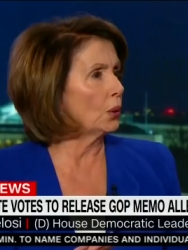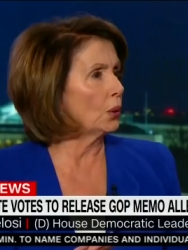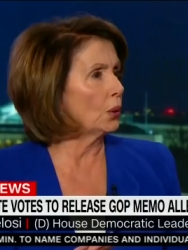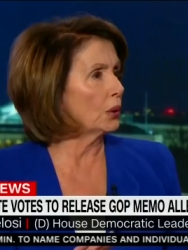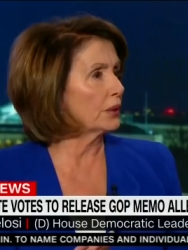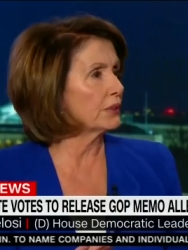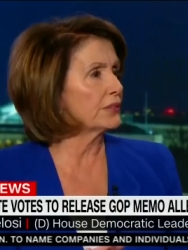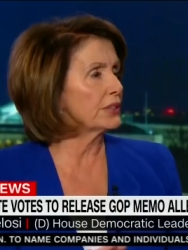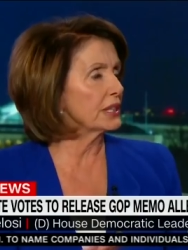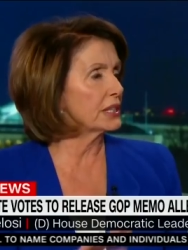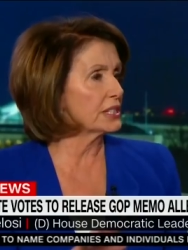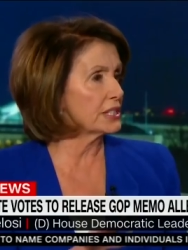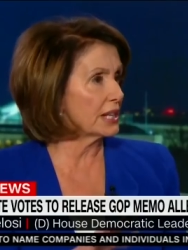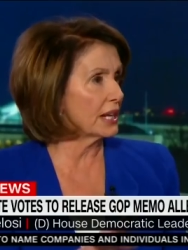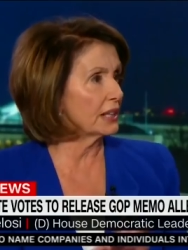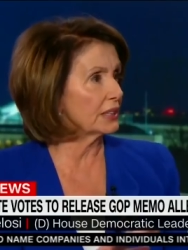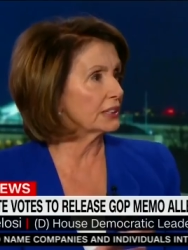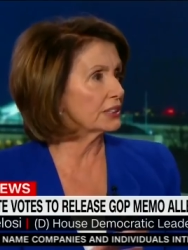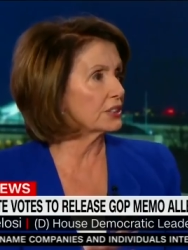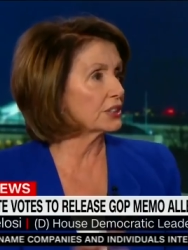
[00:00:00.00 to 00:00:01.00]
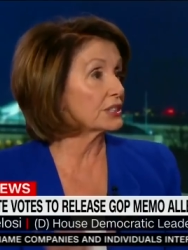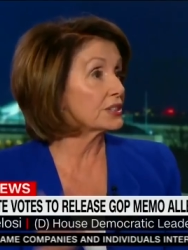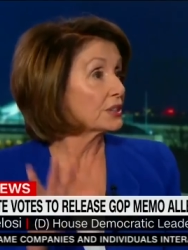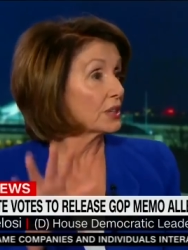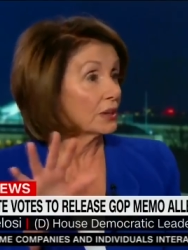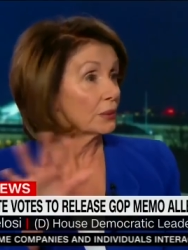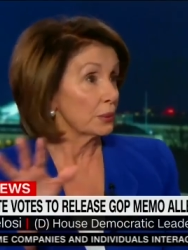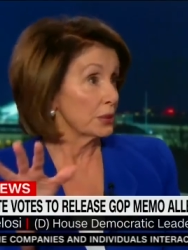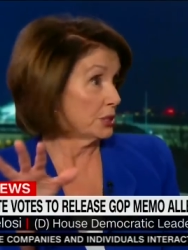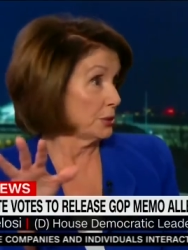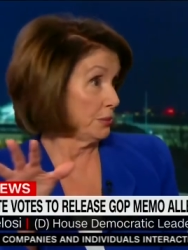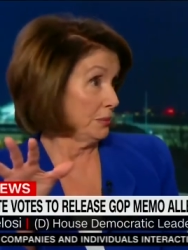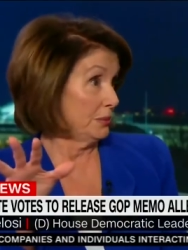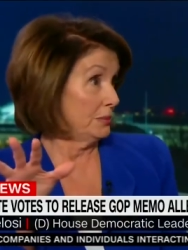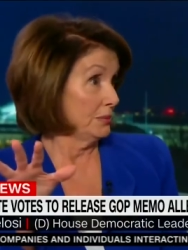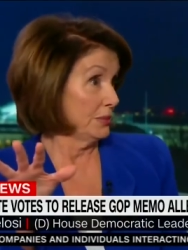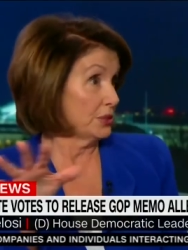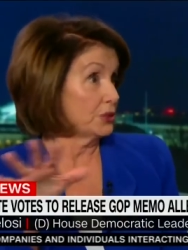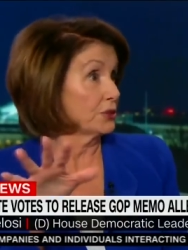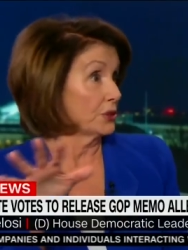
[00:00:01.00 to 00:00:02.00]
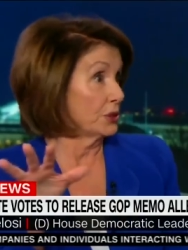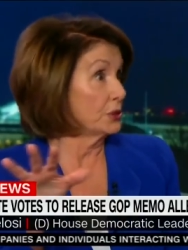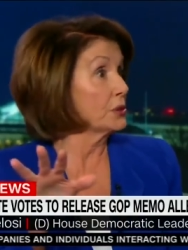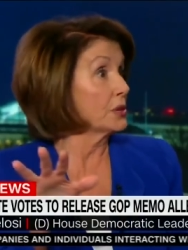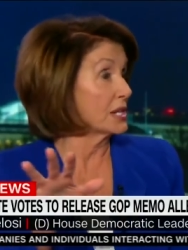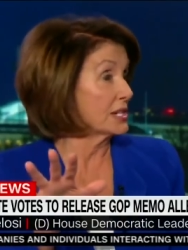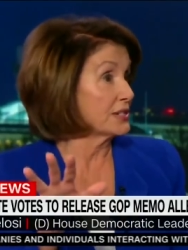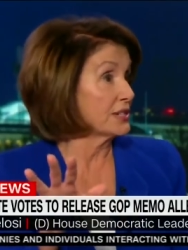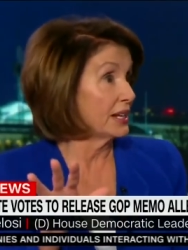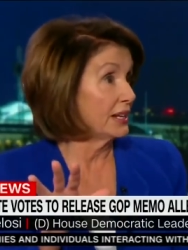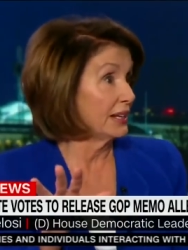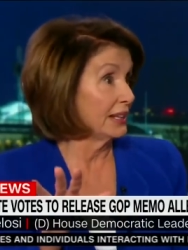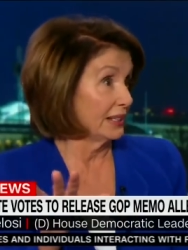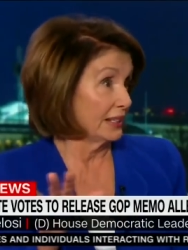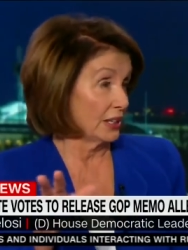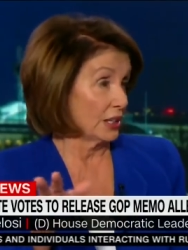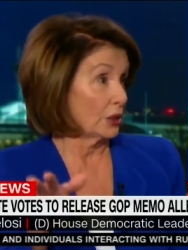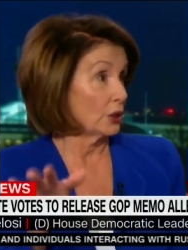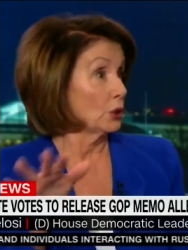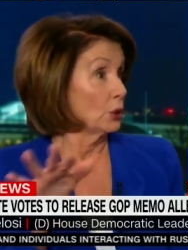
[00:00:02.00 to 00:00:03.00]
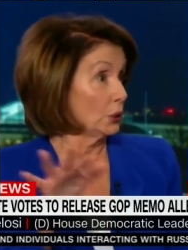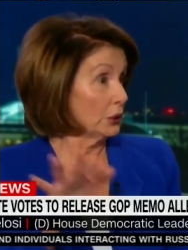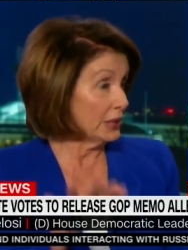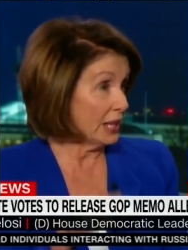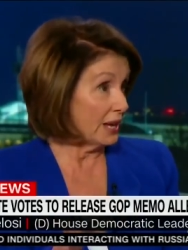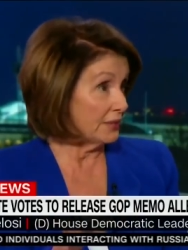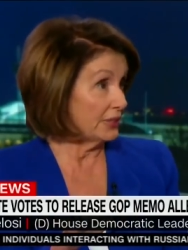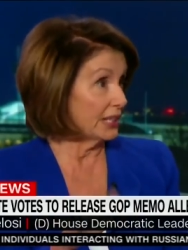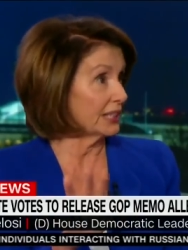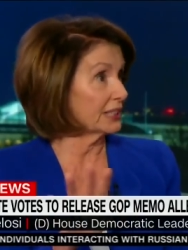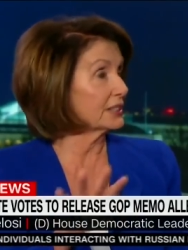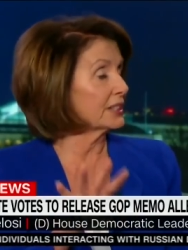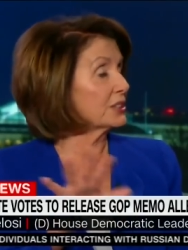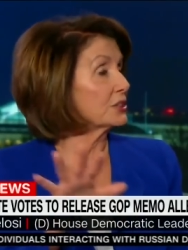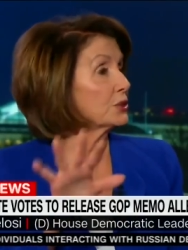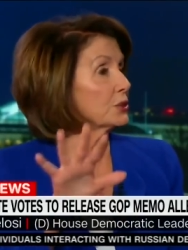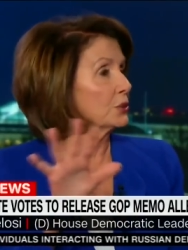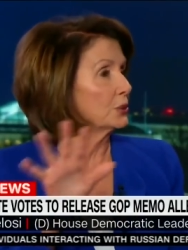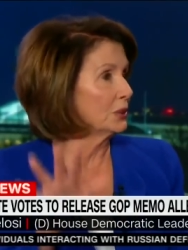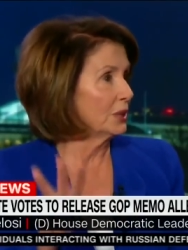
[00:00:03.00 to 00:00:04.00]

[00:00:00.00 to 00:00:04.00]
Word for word: to all of the intelligence, which Mr. Nunes could have access